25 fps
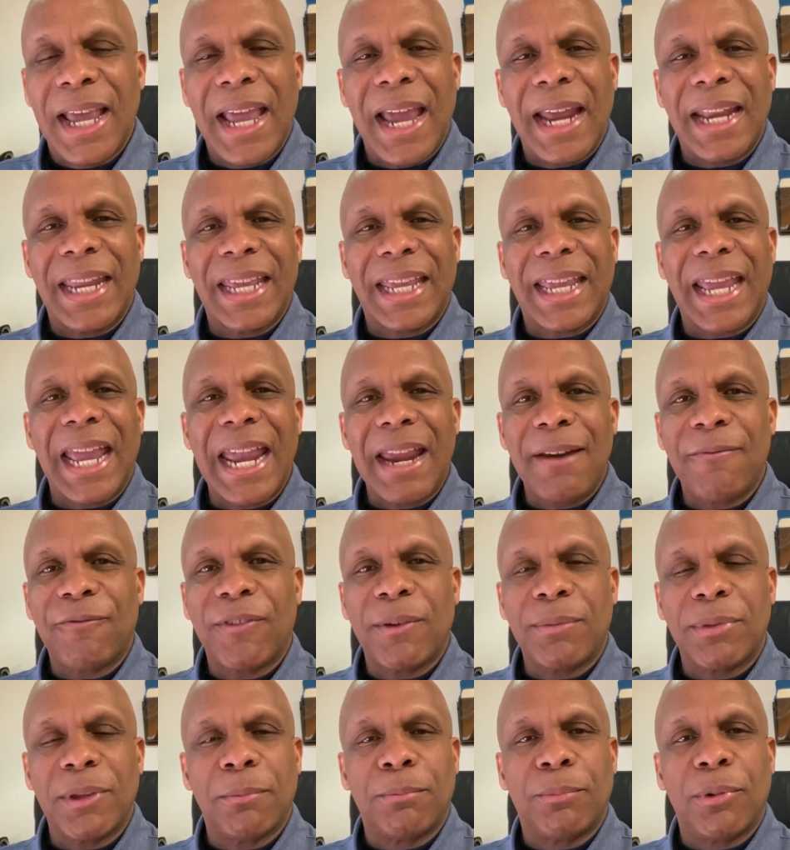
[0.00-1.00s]
and he came
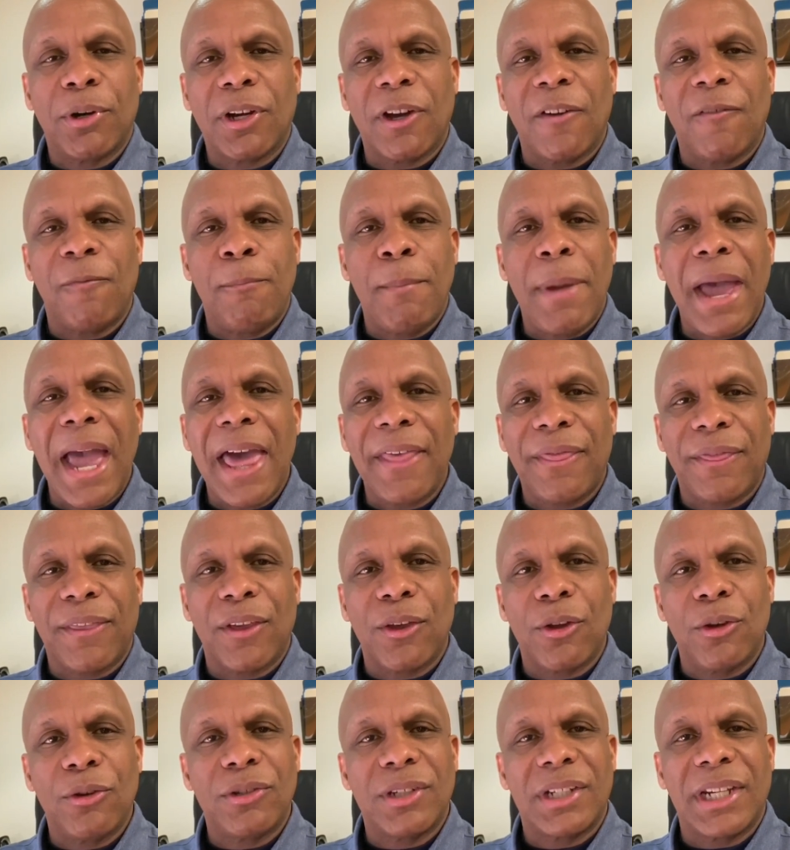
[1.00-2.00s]
from the book of
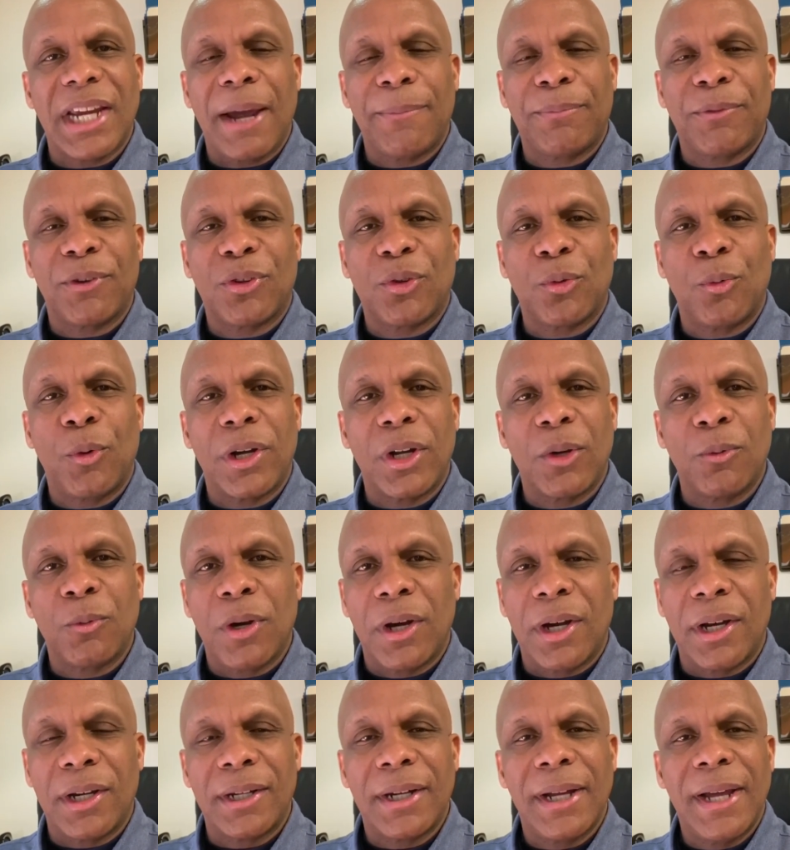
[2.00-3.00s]
Matthew chapter
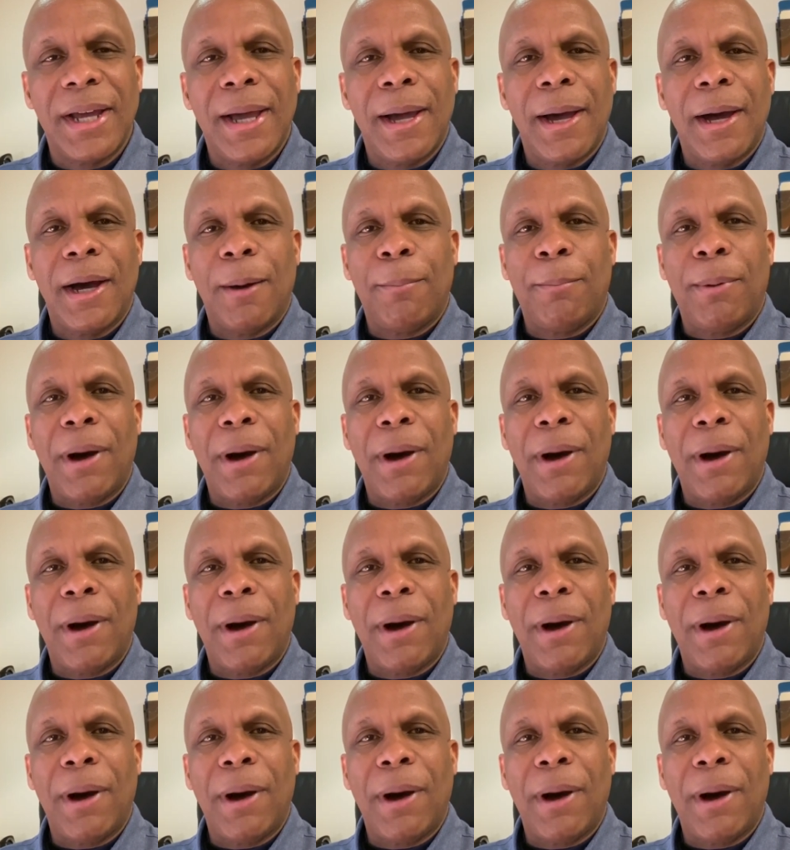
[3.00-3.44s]
21, a